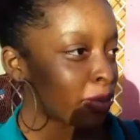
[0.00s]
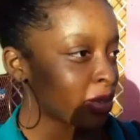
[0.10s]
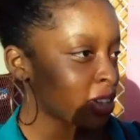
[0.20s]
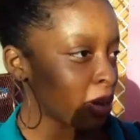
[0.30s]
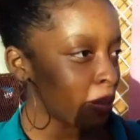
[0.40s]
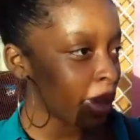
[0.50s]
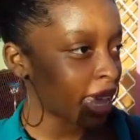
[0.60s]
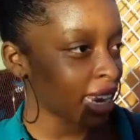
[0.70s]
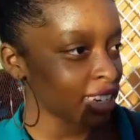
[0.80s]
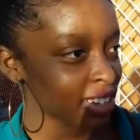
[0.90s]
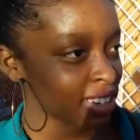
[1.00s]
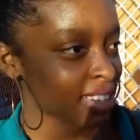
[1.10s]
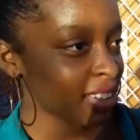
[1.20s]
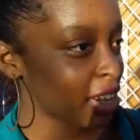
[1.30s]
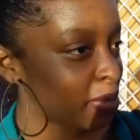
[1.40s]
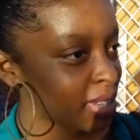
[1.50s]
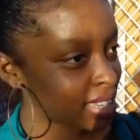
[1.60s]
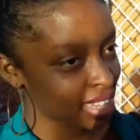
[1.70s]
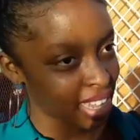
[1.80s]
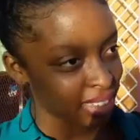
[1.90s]
Some men are just so them
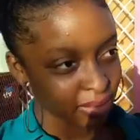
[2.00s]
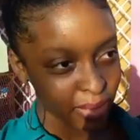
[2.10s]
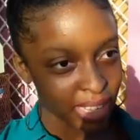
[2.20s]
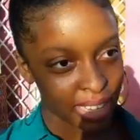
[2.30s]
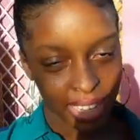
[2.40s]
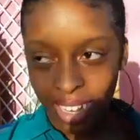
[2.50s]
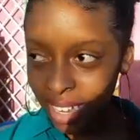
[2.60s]
stay, basically.